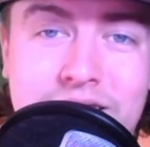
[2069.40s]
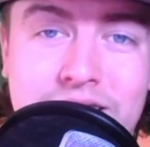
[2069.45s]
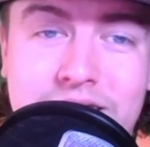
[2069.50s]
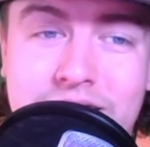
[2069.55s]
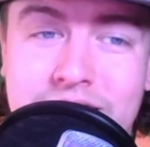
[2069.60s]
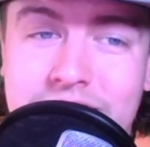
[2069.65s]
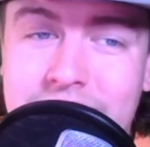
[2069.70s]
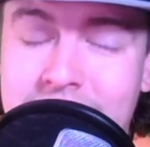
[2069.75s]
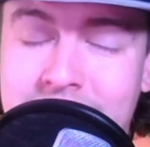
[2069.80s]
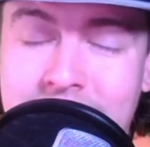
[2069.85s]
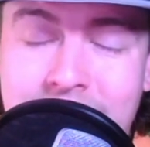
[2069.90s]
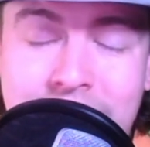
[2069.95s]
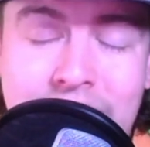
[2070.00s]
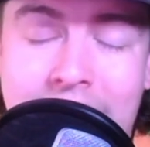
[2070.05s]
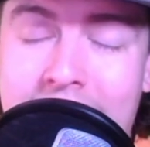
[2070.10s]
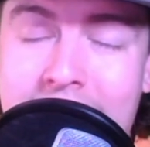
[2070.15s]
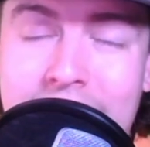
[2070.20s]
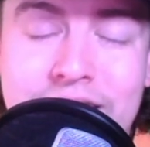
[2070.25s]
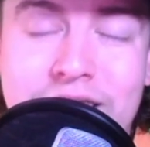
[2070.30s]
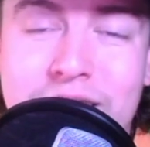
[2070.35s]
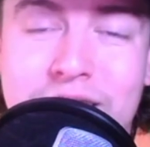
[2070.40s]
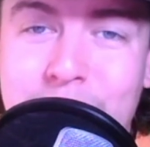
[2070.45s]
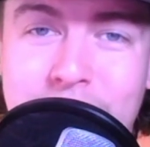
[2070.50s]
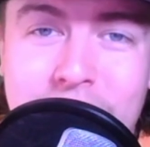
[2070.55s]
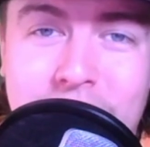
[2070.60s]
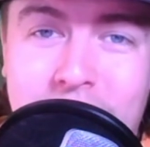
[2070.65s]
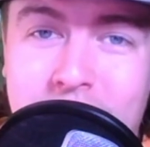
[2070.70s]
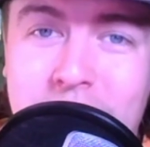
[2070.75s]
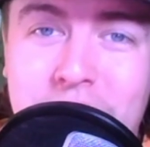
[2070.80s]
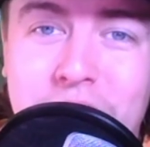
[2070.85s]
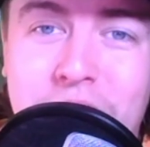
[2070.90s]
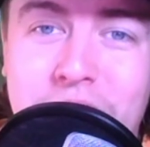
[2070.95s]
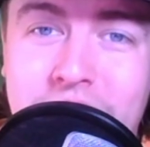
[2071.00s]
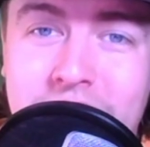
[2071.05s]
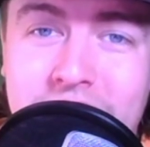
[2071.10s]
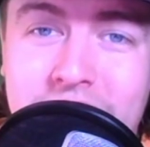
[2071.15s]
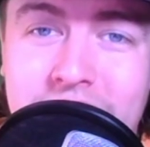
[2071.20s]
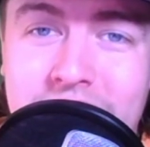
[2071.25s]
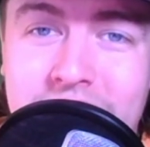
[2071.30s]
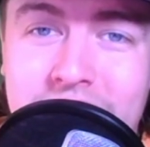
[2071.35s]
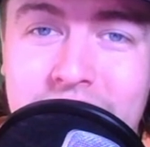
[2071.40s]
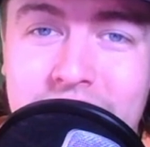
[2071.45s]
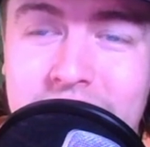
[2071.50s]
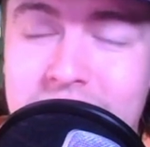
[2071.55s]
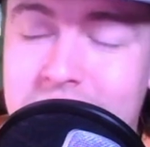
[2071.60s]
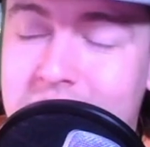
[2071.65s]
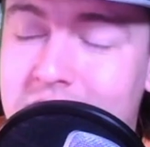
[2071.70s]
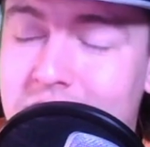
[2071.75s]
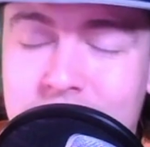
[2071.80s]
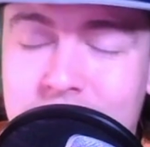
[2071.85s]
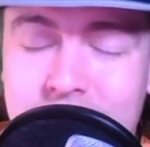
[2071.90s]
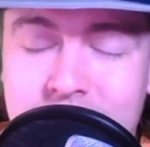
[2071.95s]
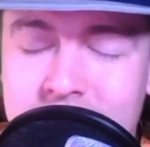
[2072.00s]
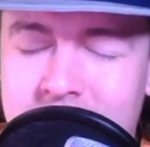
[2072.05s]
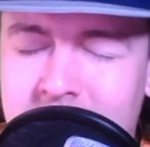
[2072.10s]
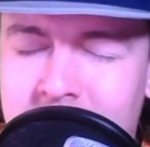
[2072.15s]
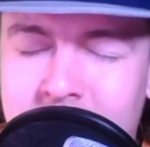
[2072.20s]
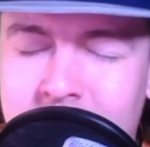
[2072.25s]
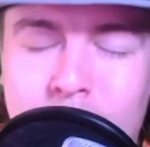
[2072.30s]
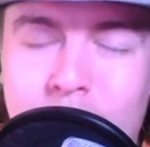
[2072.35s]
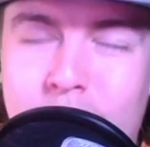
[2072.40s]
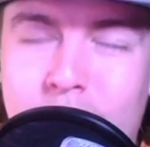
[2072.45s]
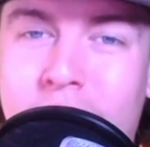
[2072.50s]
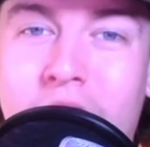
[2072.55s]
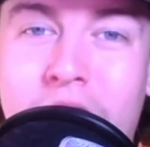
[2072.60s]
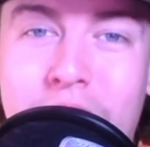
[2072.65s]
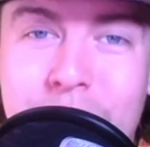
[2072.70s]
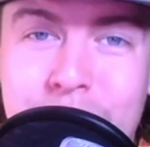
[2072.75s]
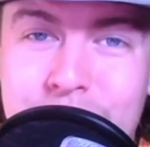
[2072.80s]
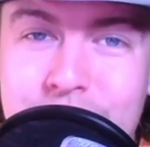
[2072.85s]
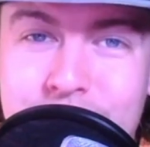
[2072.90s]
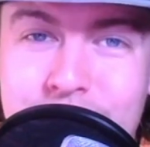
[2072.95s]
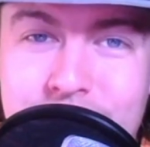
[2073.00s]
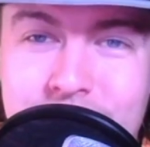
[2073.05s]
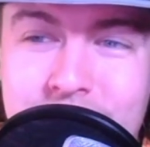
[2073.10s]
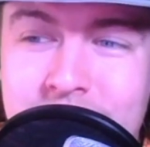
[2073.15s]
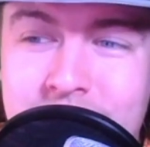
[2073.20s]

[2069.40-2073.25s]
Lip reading: he has to be hungry to just go off. I